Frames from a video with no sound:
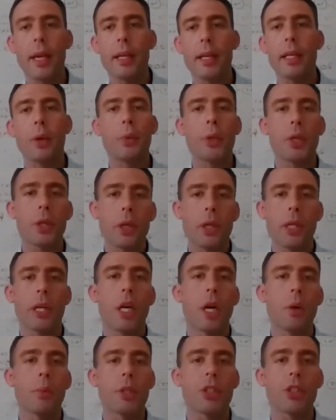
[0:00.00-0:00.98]
And then when you
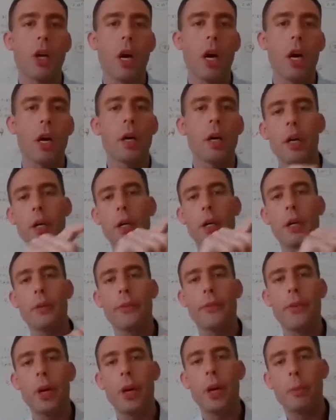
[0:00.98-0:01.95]
click on withdraw,
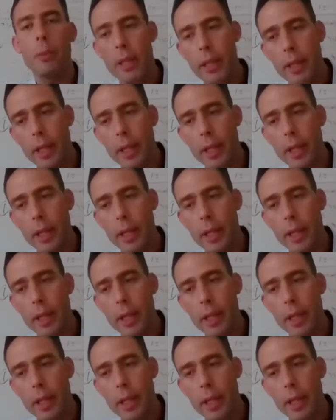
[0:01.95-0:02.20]
confirm,